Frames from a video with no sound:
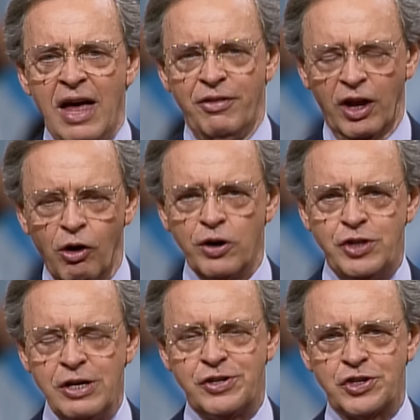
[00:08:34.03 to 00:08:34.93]
the Lord
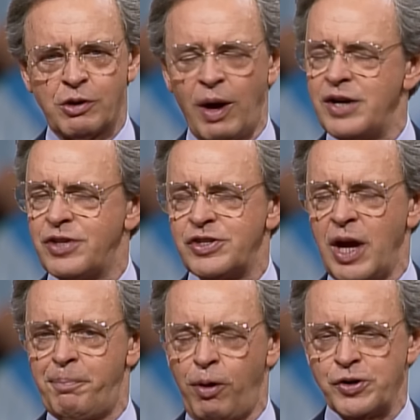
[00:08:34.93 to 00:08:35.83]
Jesus Christ as
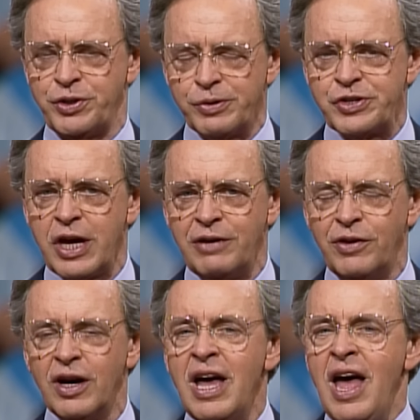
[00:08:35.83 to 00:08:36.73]
our personal
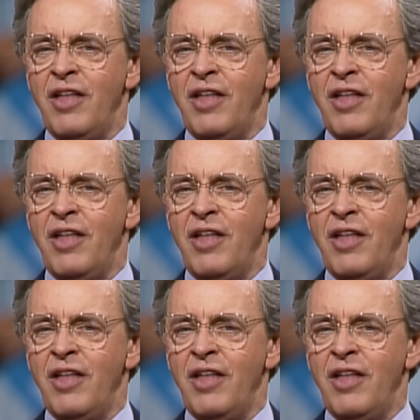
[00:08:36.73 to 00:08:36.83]
Savior,